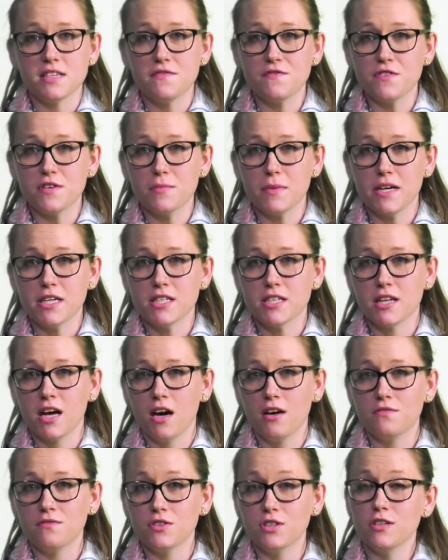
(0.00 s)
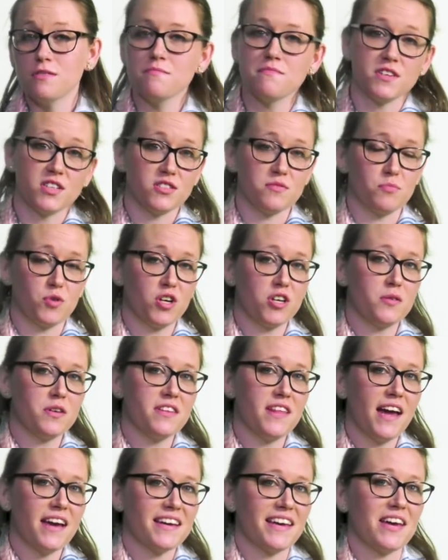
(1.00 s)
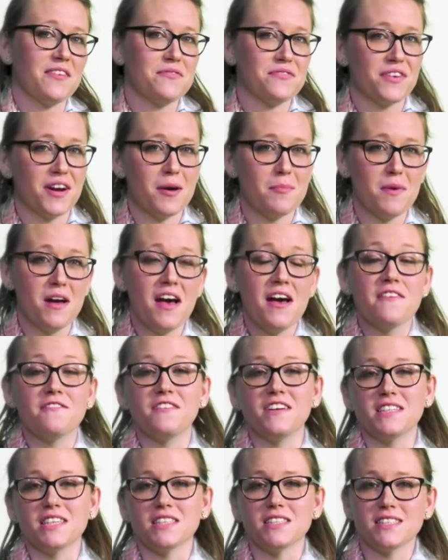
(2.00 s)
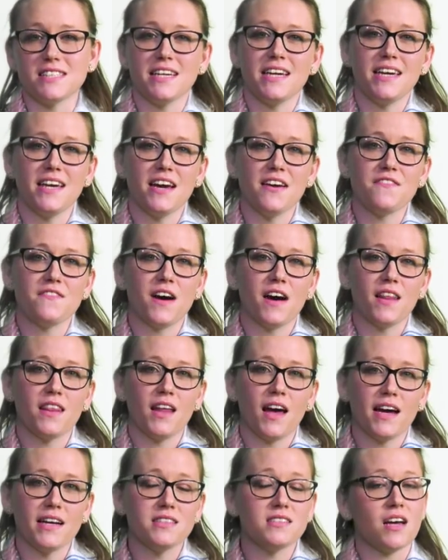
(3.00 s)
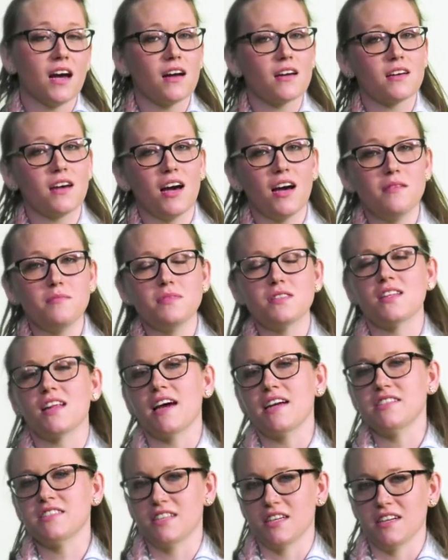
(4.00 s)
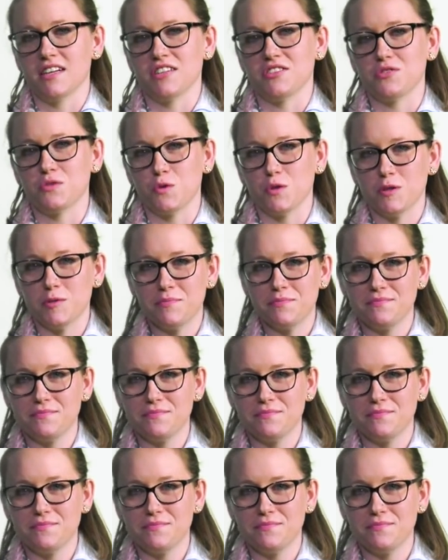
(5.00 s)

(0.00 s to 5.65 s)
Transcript: information helpful, there's more where that came from. Visit cefonline.com/Sunday School.